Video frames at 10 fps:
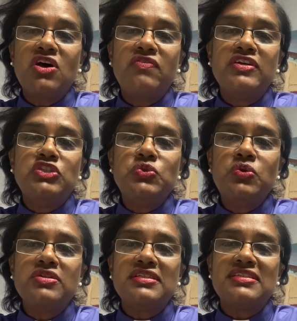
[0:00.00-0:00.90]
of a
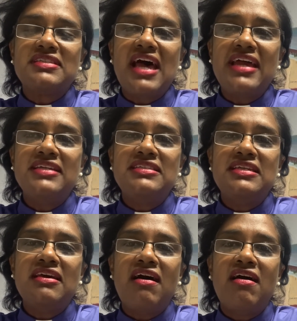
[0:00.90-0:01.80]
dual
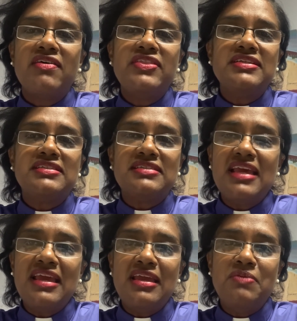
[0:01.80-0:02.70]
society are the
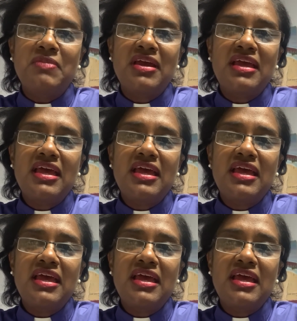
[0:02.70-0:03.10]
same